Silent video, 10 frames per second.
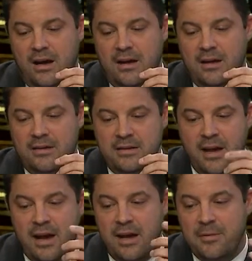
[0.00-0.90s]
Uh,
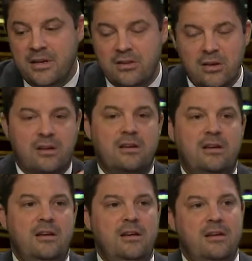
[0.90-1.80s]
yeah. I mean, look,
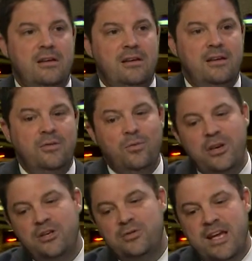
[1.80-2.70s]

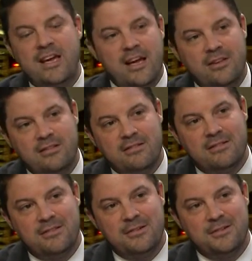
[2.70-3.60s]
when you take out
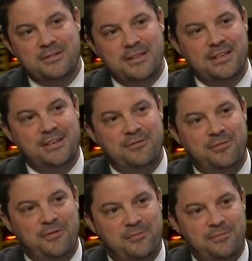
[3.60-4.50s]
the
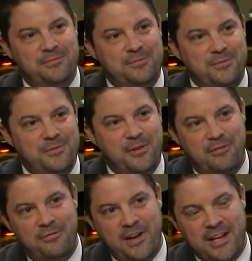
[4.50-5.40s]
the
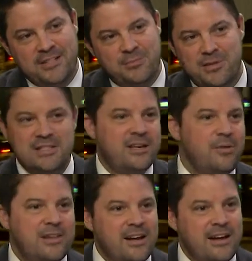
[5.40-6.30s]
financial, but it's like
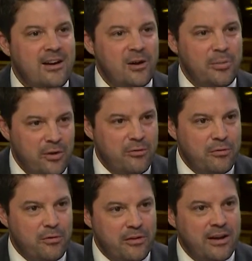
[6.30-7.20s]
what they got Al Capone
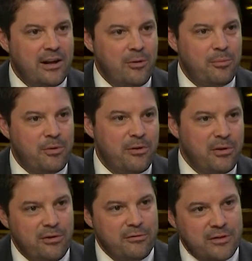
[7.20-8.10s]
for. They got Al
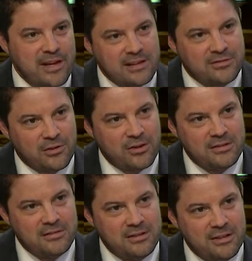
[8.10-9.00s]
Capone for tax fraud.
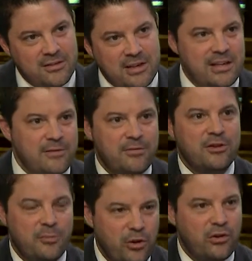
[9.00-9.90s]
You know, they didn't get him for
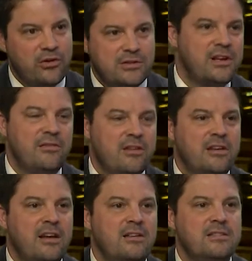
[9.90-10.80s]
the murders and
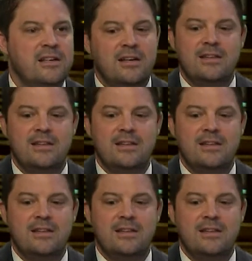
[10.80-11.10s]
everything else.